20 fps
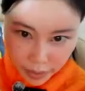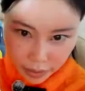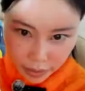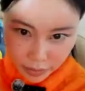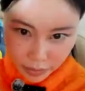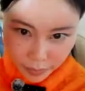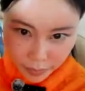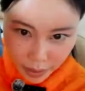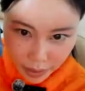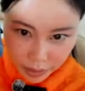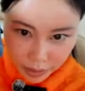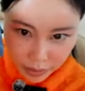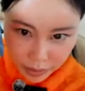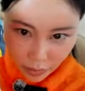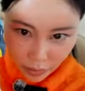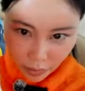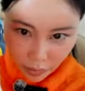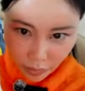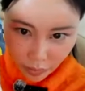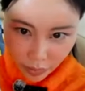this
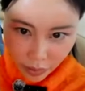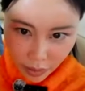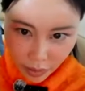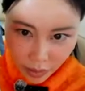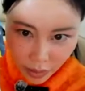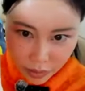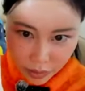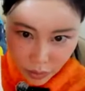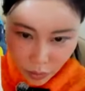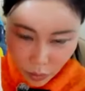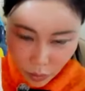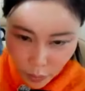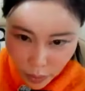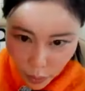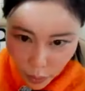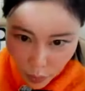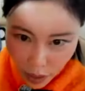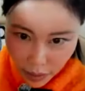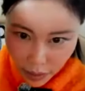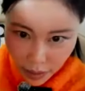muscle. So
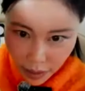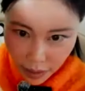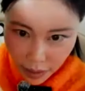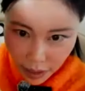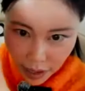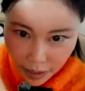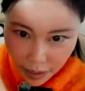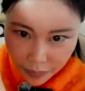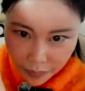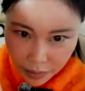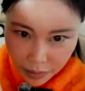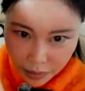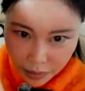we want to have